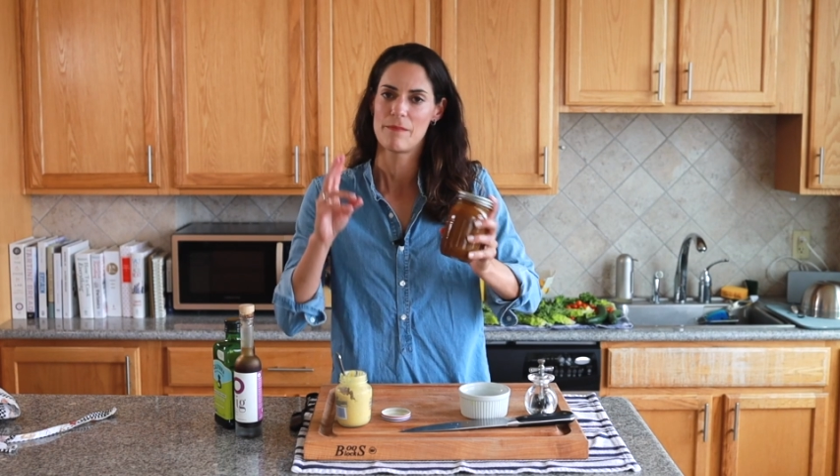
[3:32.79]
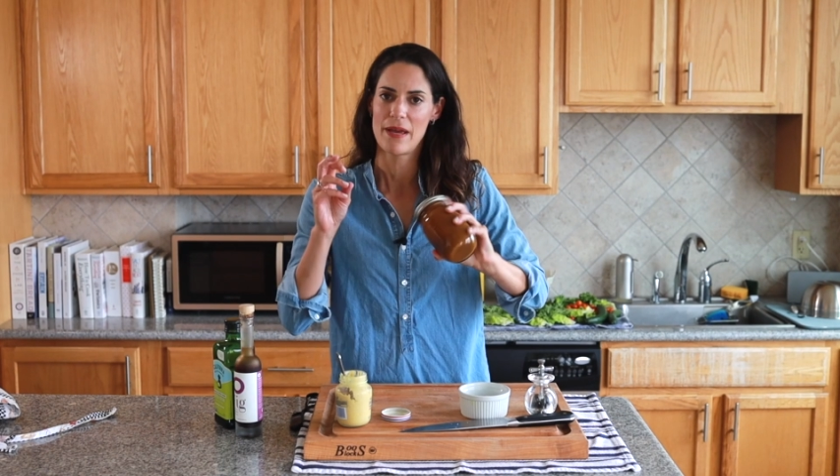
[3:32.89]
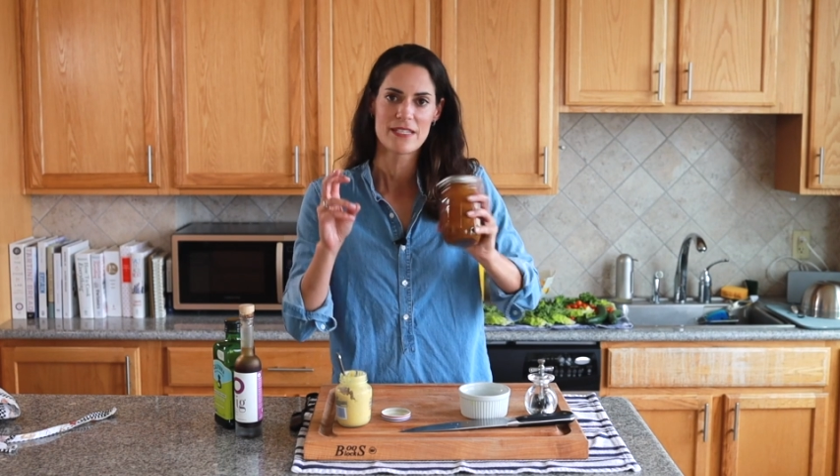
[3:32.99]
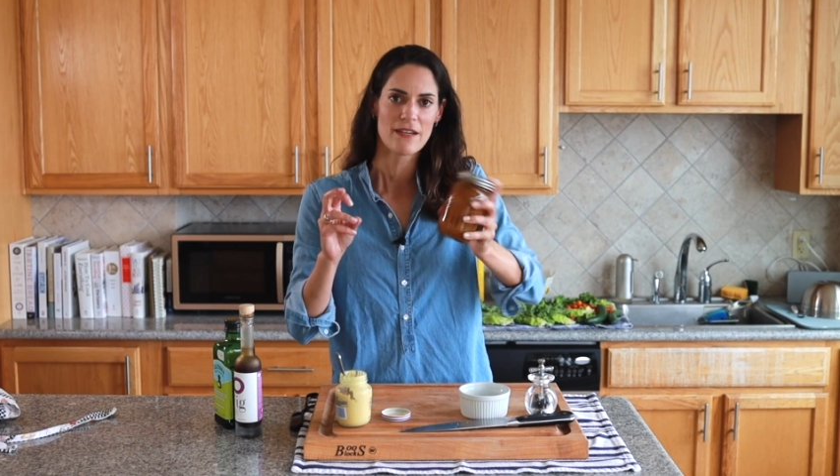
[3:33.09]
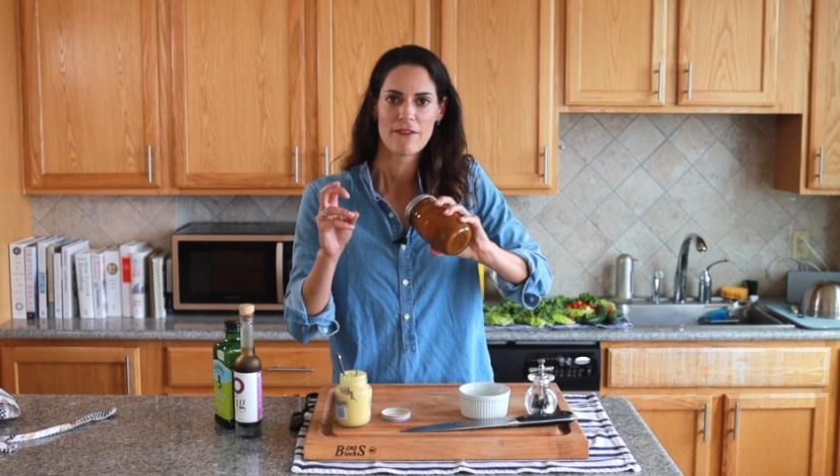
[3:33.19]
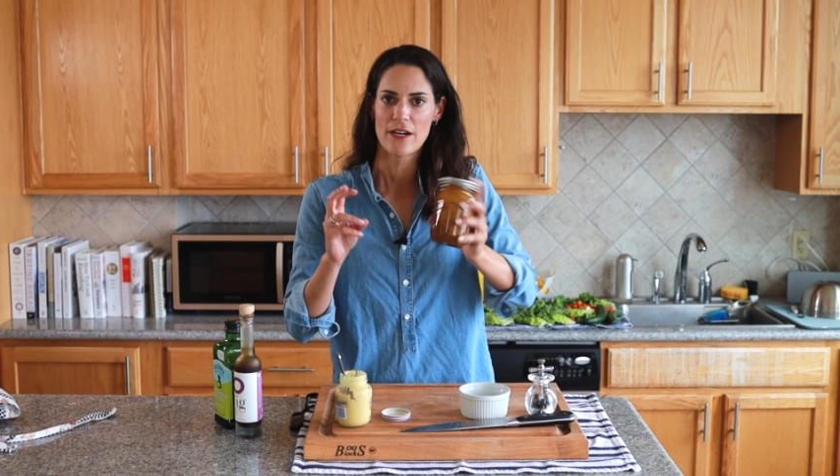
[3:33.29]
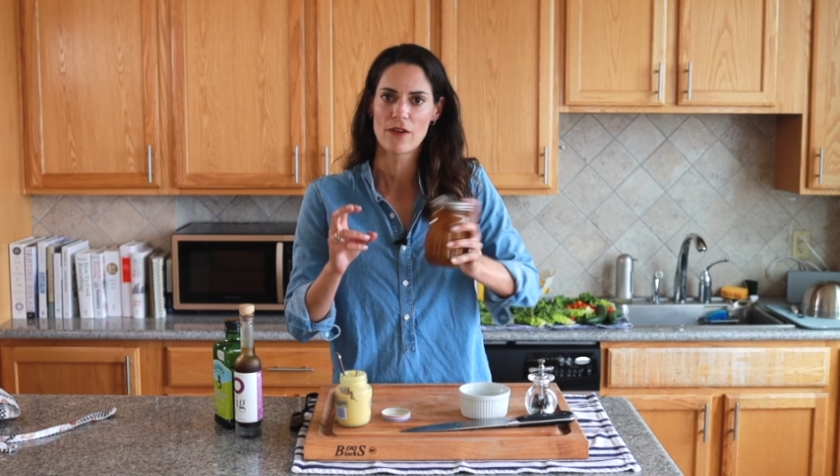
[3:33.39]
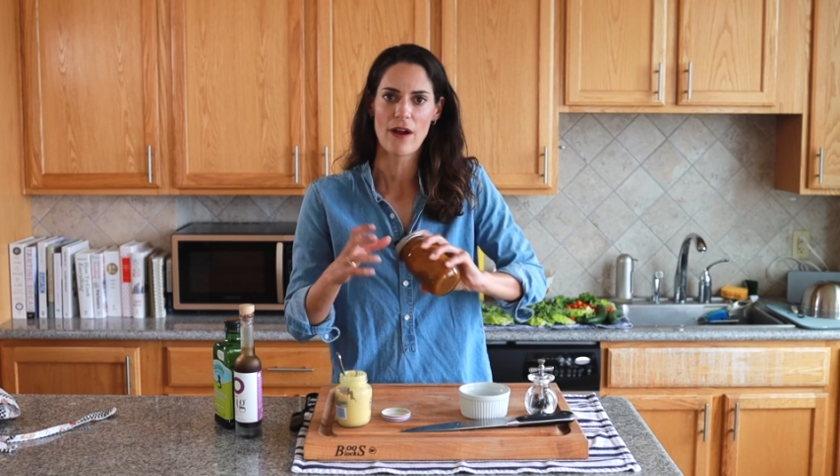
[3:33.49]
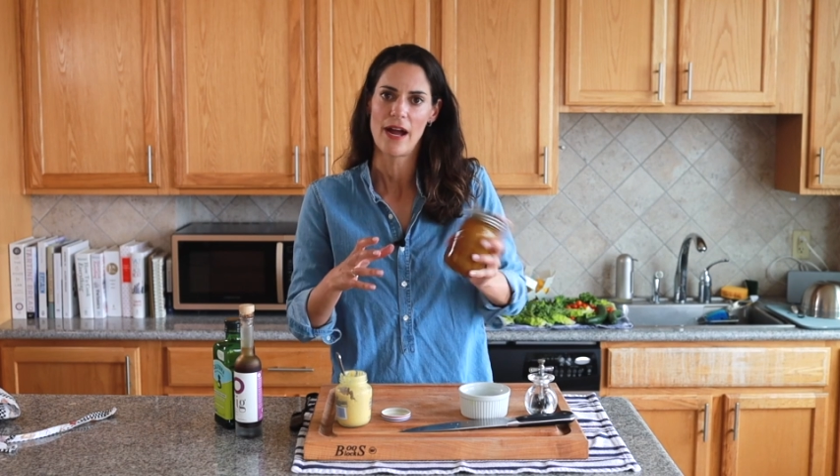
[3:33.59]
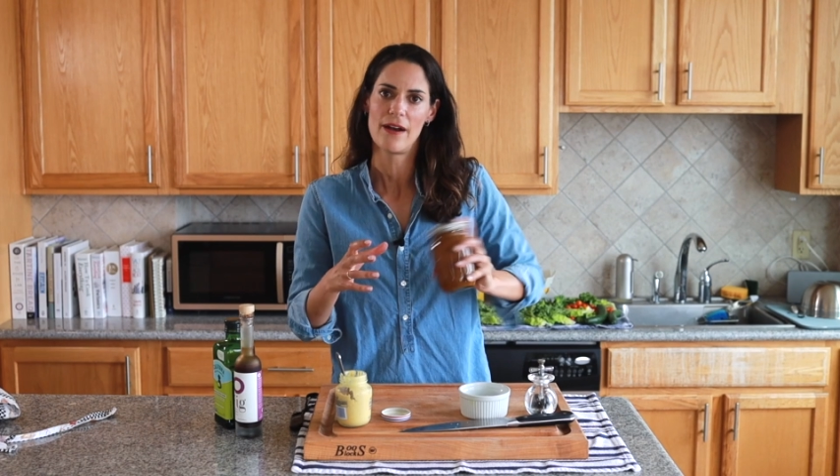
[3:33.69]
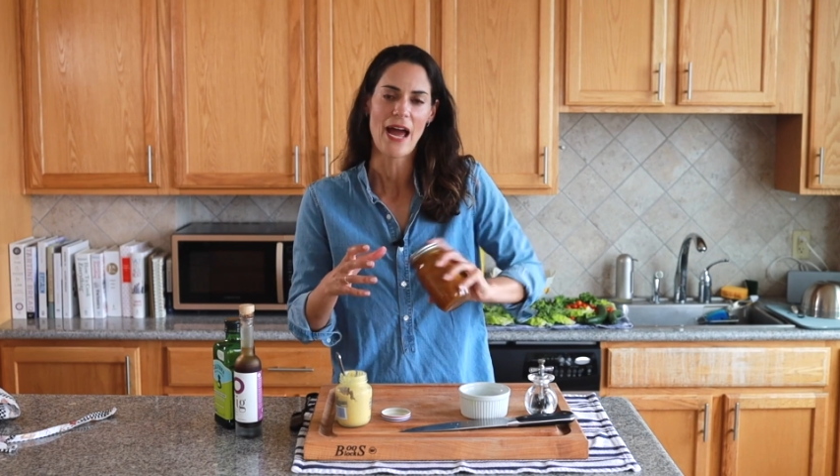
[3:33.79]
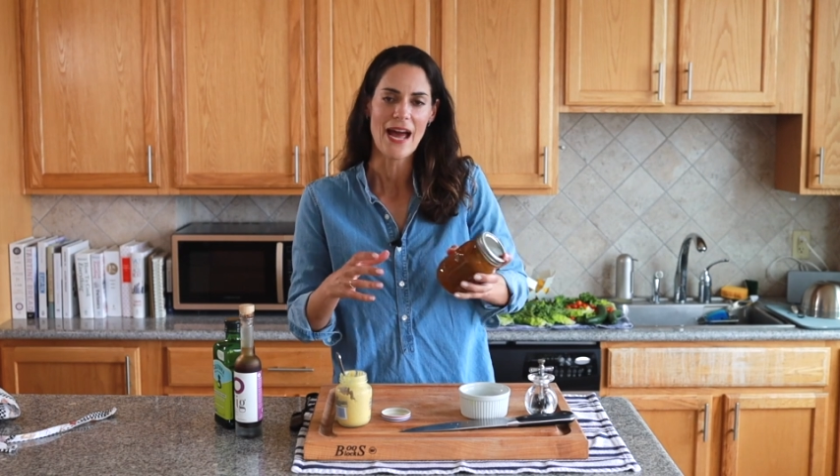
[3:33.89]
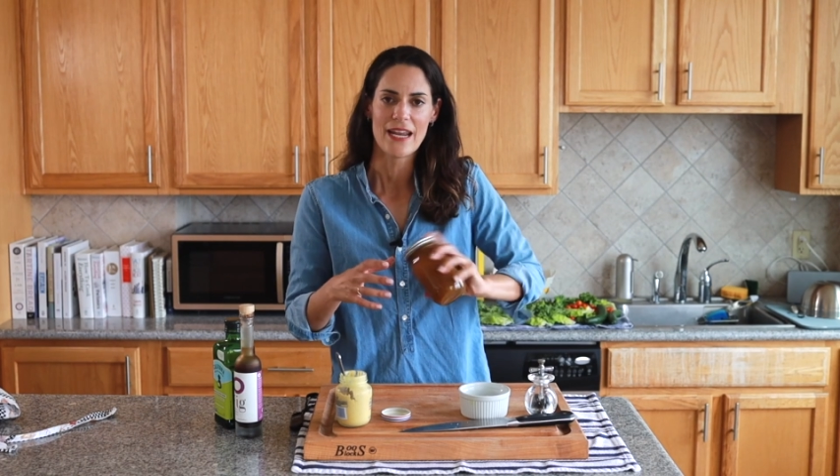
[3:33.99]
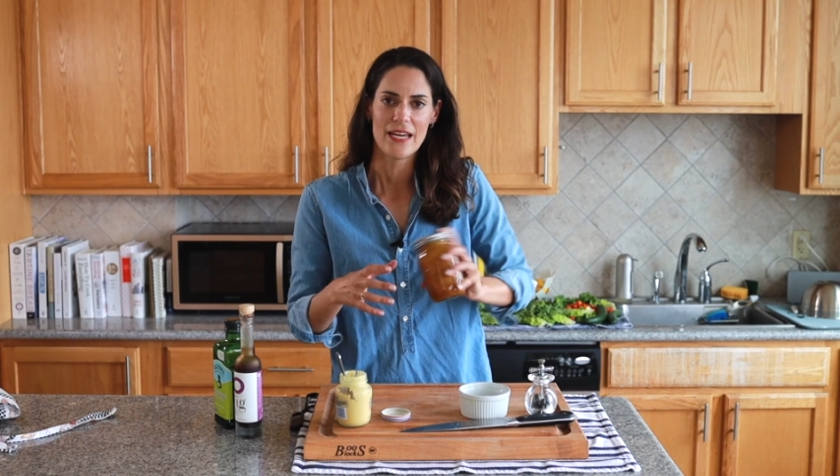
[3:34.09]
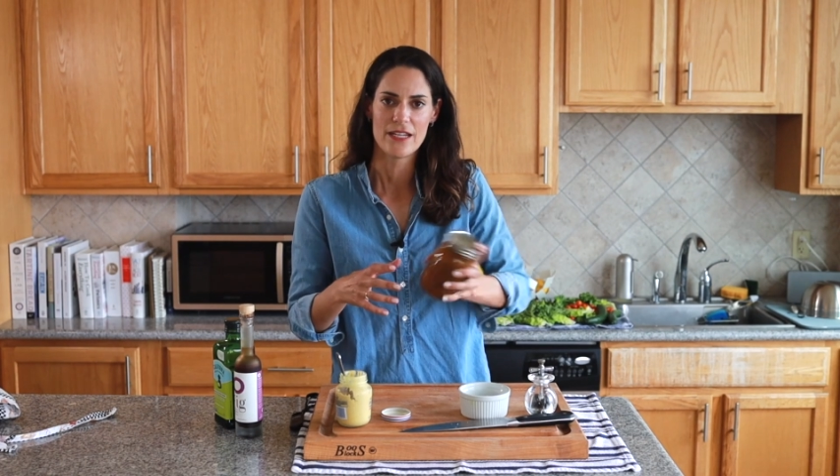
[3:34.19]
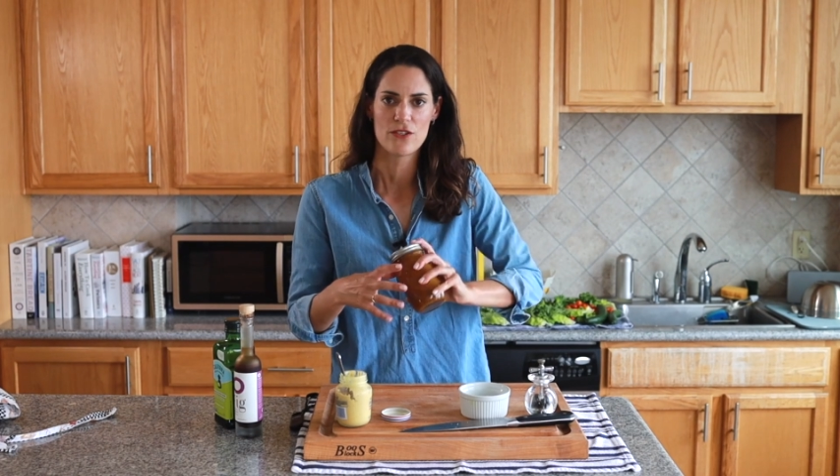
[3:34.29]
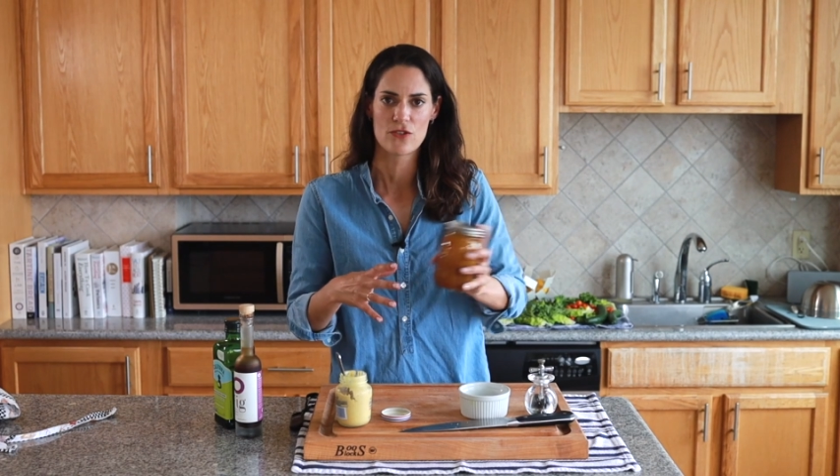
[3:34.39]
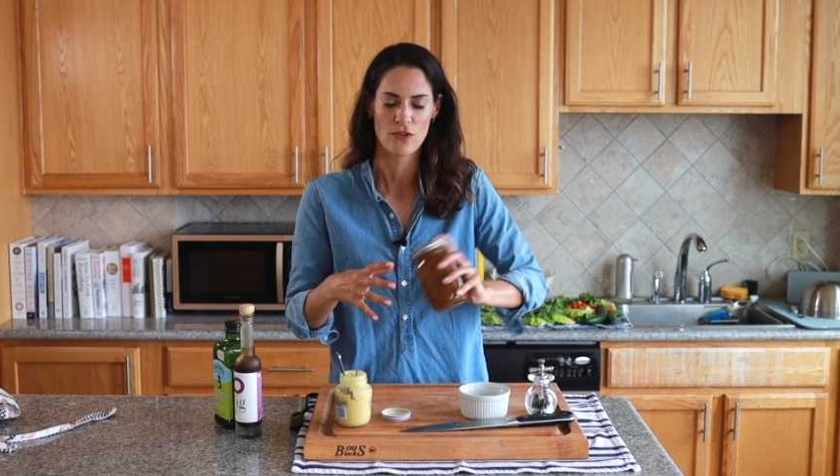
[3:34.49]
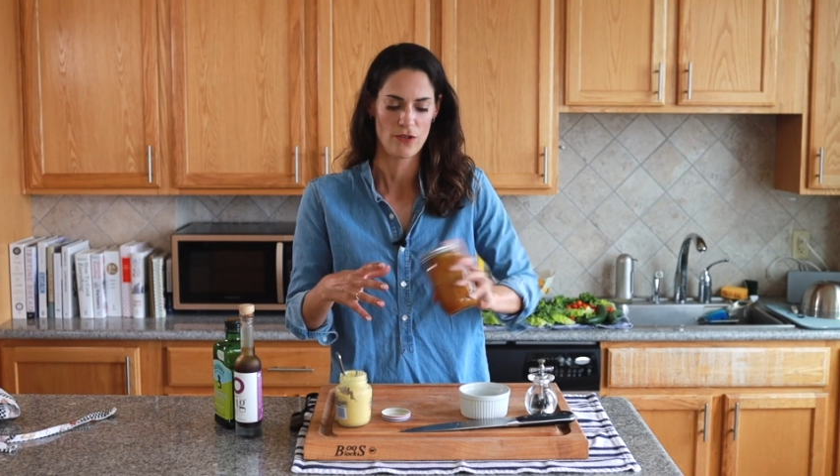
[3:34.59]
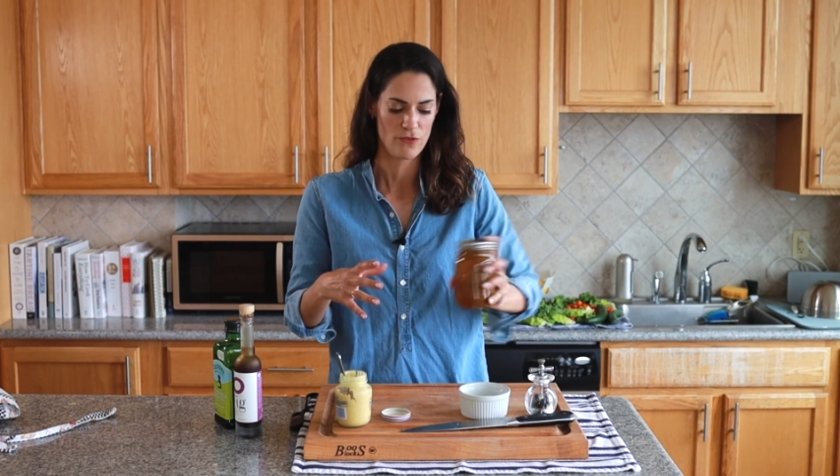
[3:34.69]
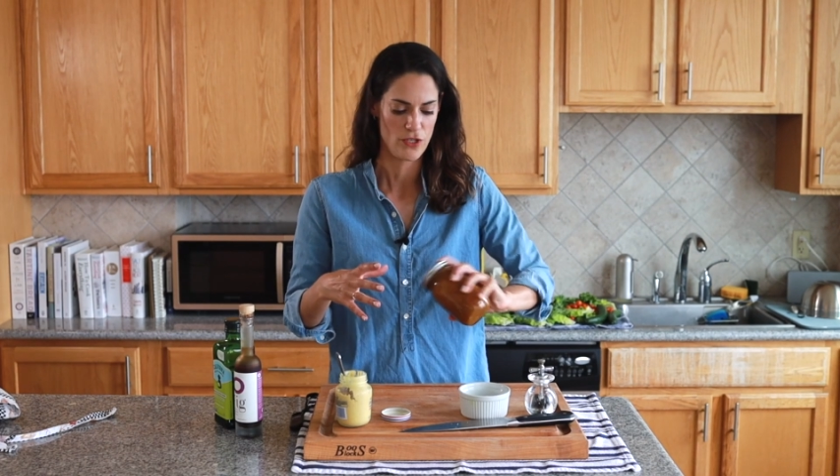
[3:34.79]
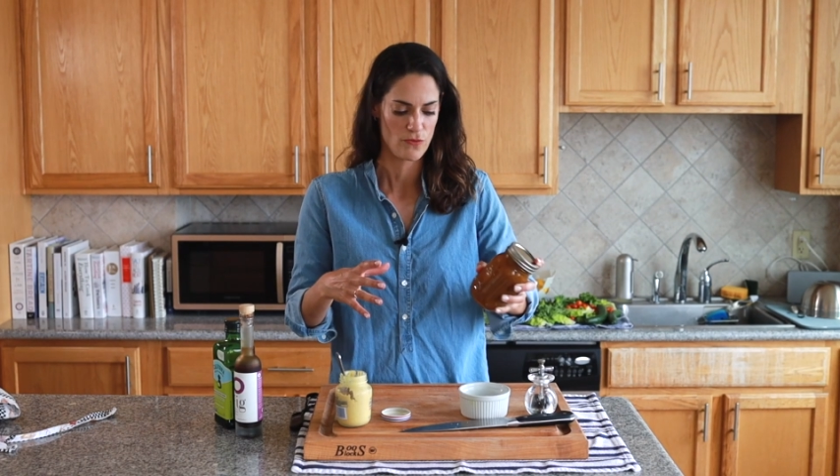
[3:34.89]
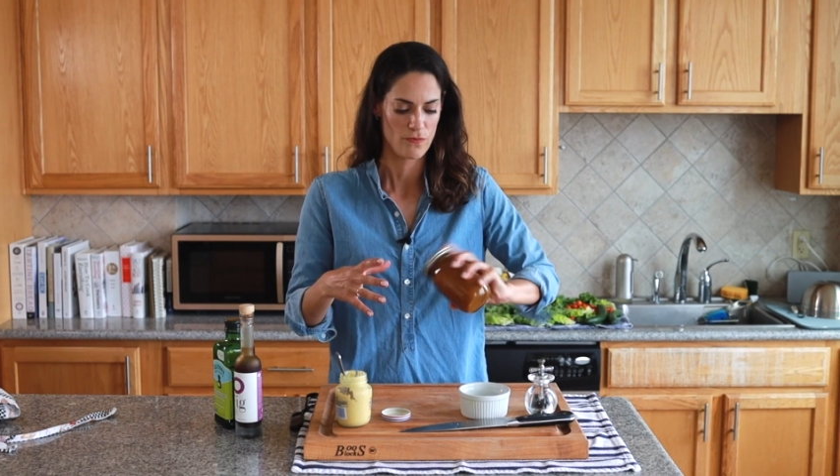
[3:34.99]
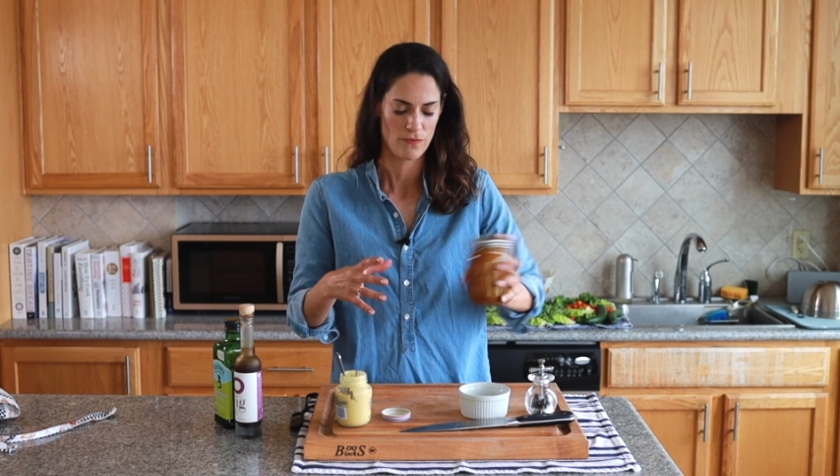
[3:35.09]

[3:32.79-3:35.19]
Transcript: basic vinaigrette add-ins or just